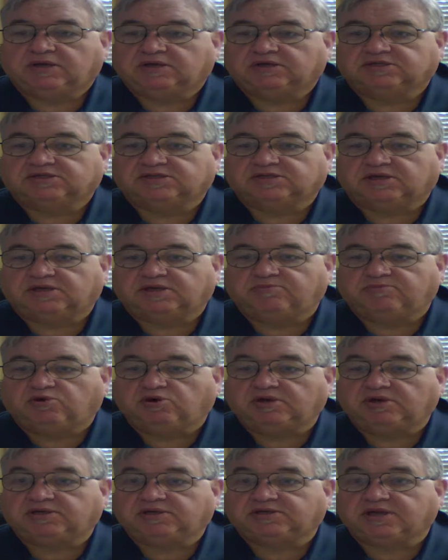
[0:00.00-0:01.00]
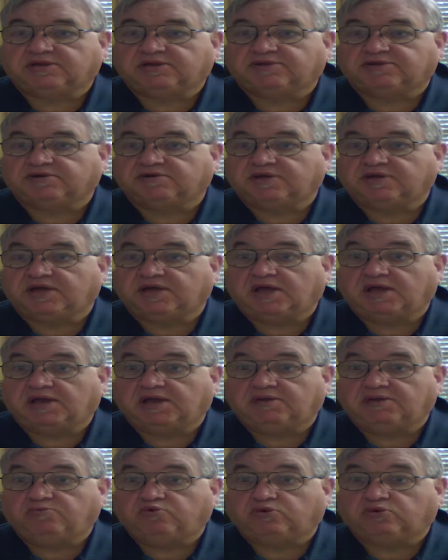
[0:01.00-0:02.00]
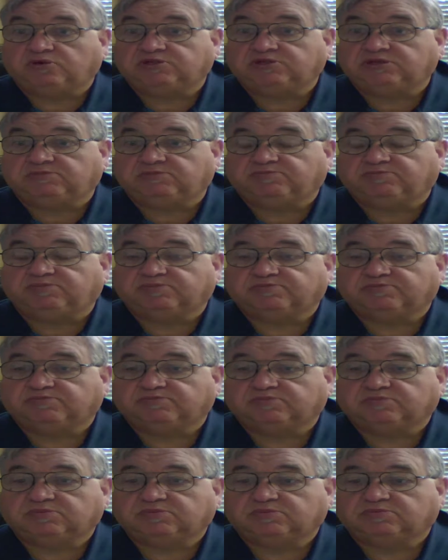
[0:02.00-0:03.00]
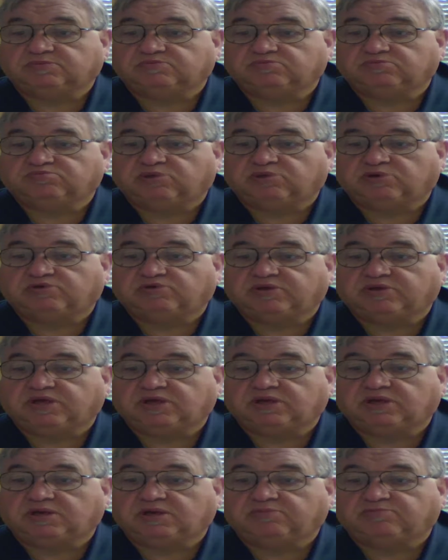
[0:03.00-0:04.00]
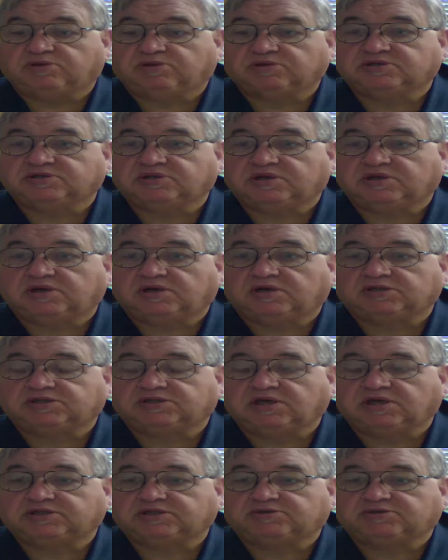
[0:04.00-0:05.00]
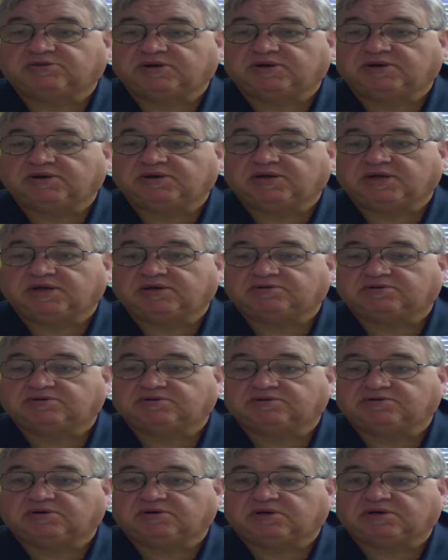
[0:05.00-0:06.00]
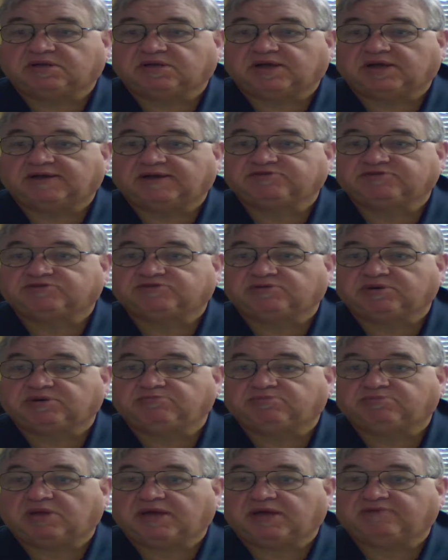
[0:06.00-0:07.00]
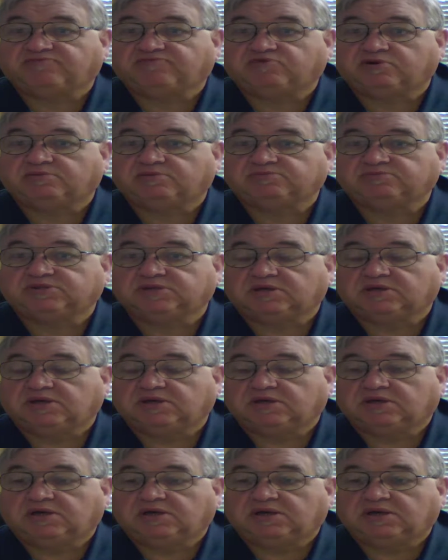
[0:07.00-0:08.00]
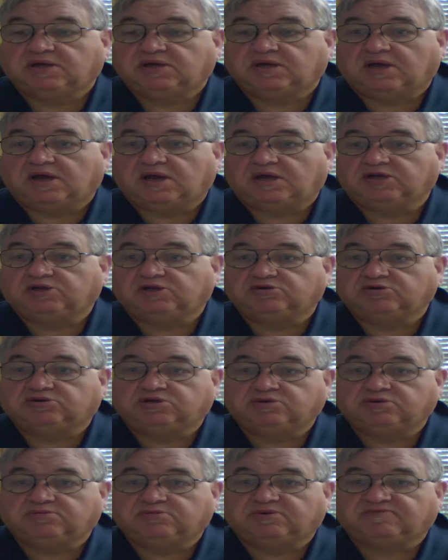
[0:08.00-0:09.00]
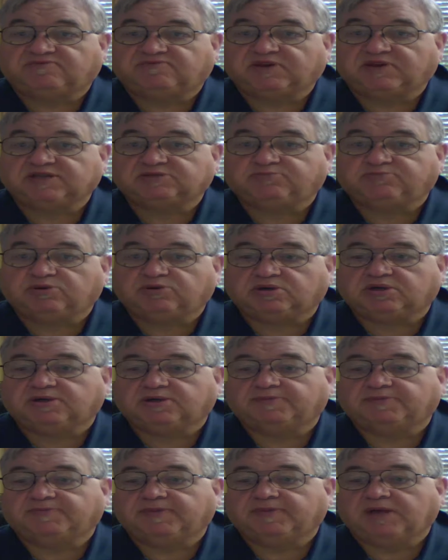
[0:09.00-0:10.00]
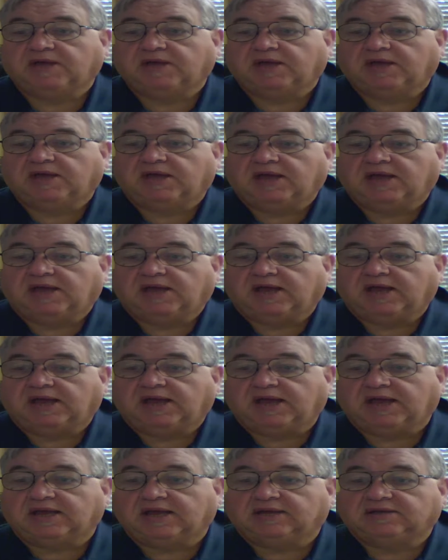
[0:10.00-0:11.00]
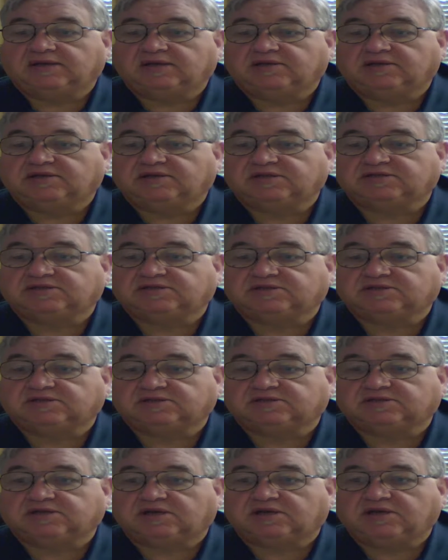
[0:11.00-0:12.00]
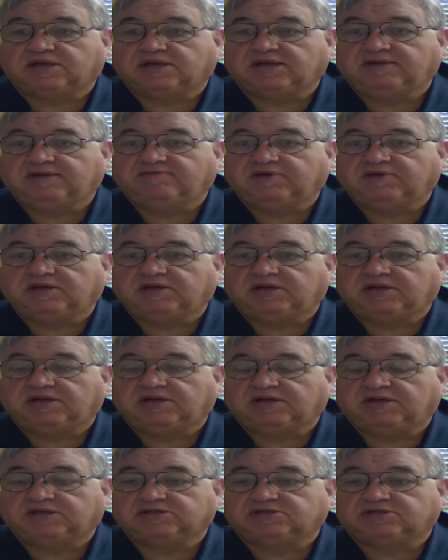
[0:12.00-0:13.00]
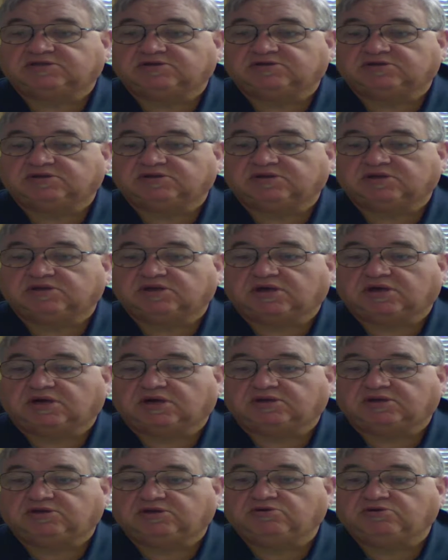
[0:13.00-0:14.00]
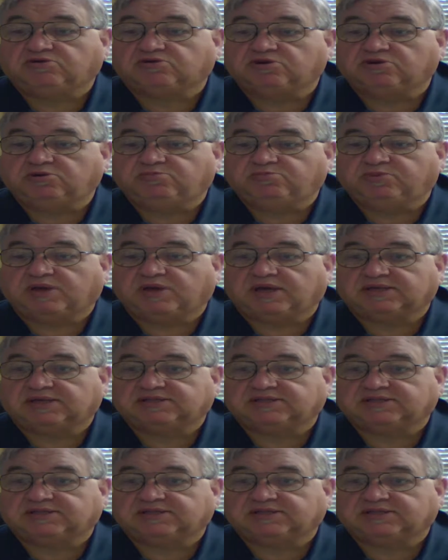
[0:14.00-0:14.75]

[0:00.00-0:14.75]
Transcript: Sunday morning, 10:30 a.m., worship, both in person in our sanctuary and through our live stream platforms on YouTube and Facebook. And this Sunday evening is a youth group at